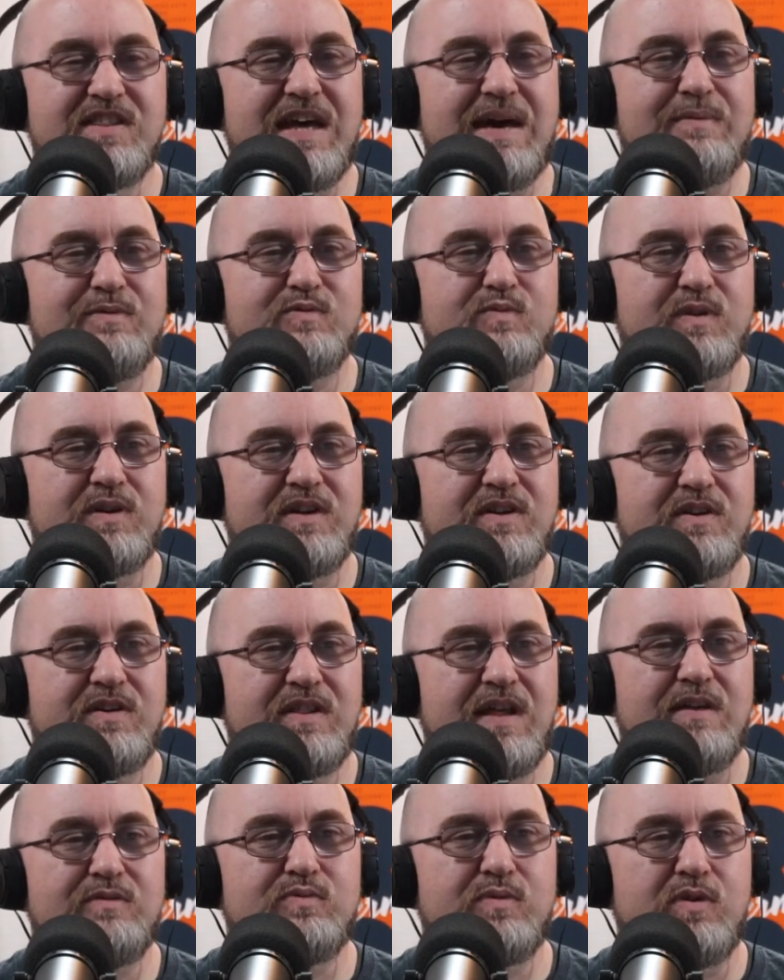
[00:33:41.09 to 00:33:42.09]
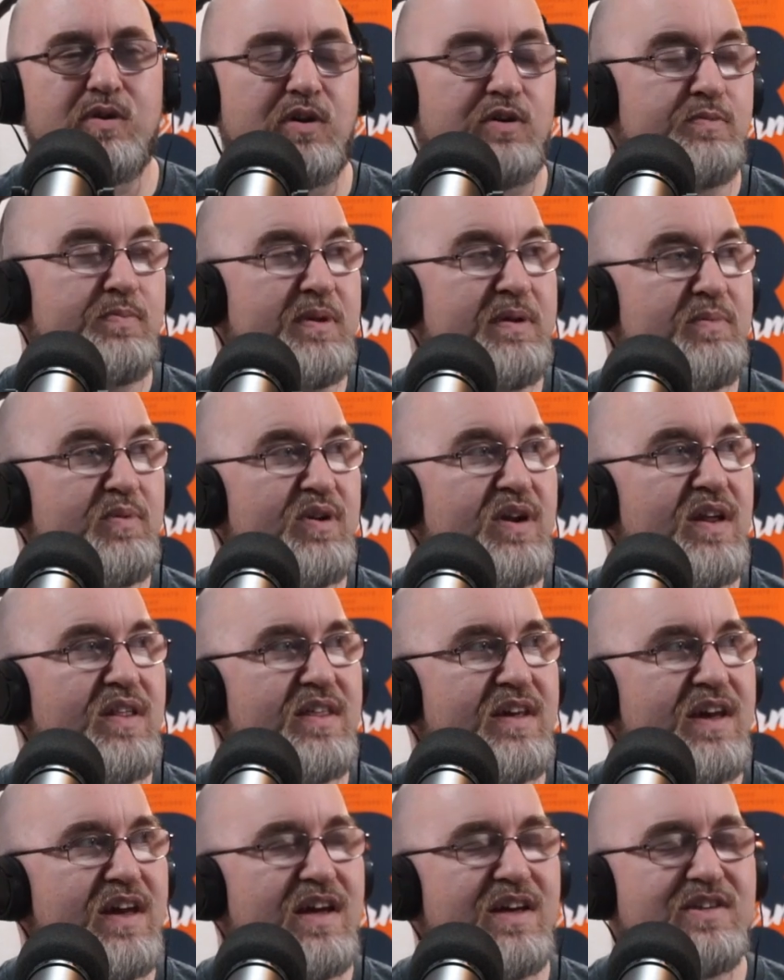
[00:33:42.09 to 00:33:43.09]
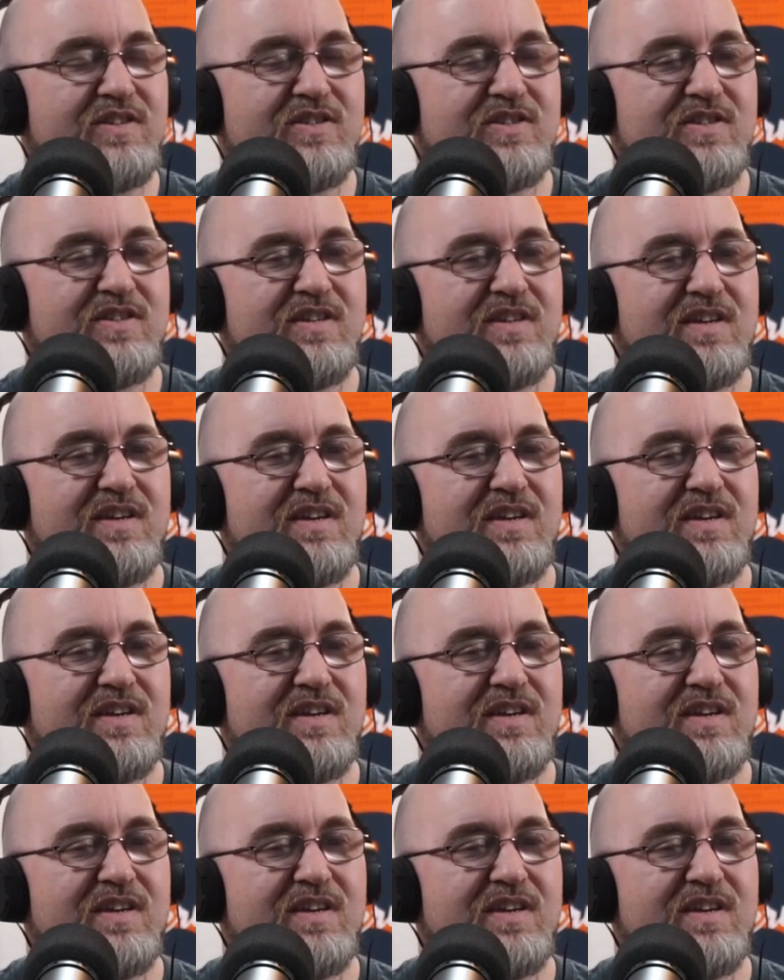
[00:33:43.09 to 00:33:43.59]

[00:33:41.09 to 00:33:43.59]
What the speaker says: That's what hooked me more than anything else.